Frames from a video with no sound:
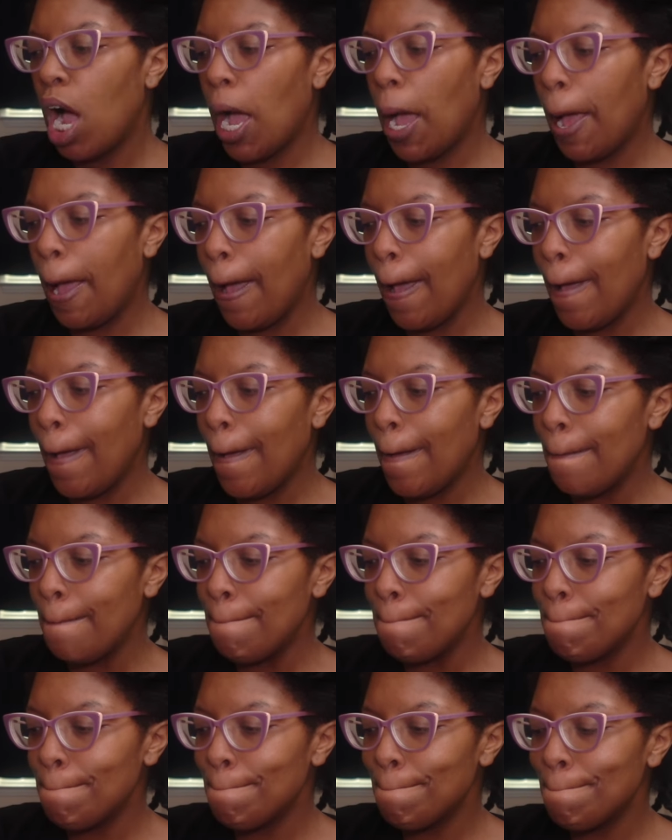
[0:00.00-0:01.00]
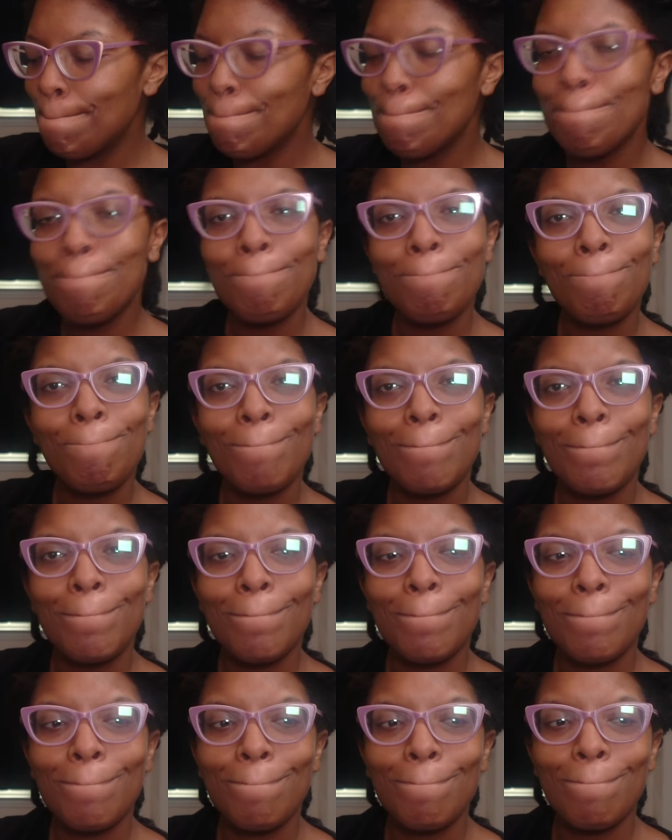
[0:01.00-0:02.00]
Um,
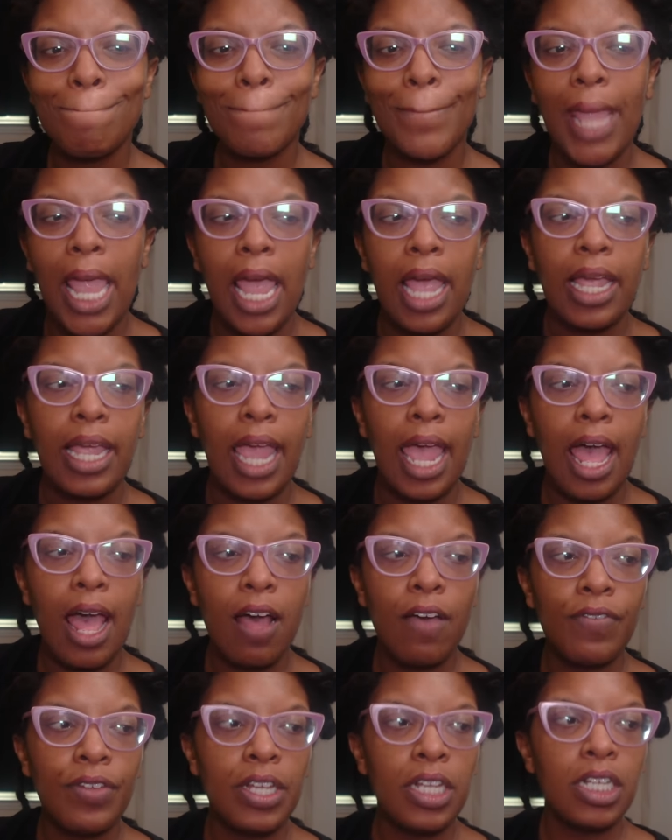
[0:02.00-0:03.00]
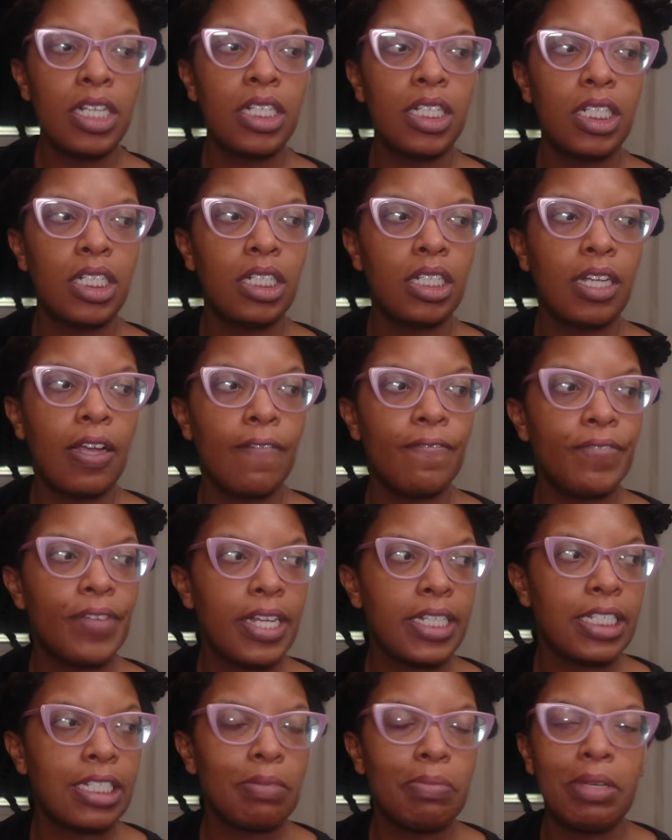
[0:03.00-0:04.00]
Calvin
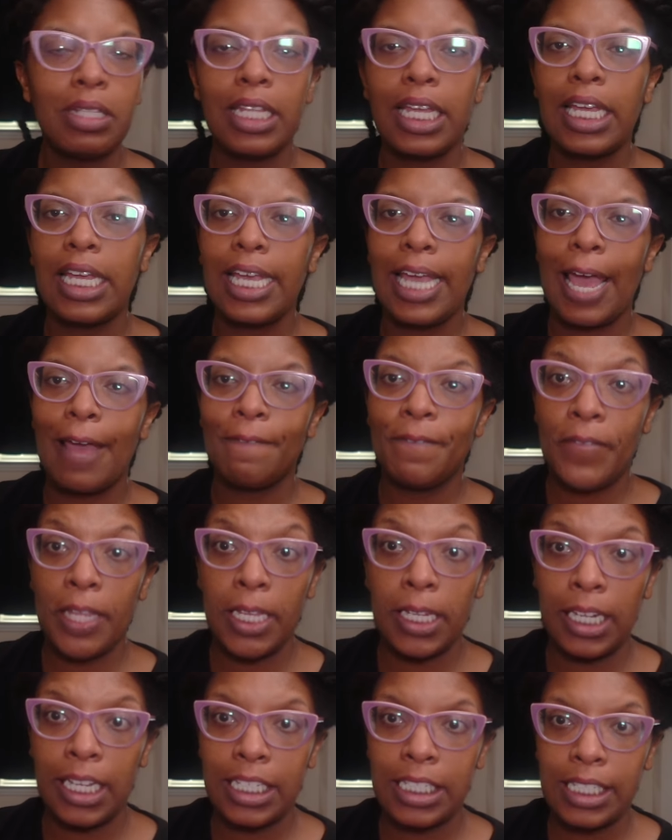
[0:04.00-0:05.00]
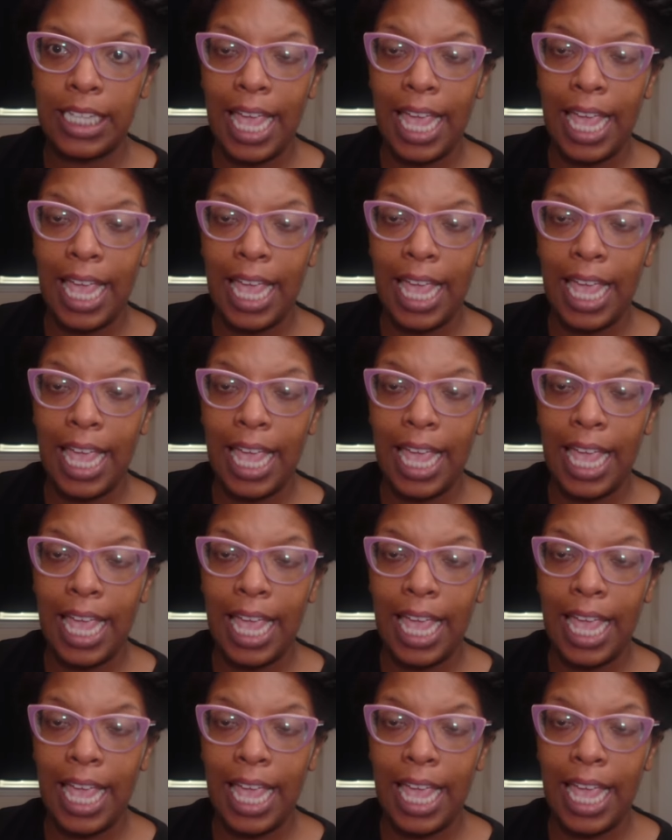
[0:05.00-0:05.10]
confessed to me that he had feelings.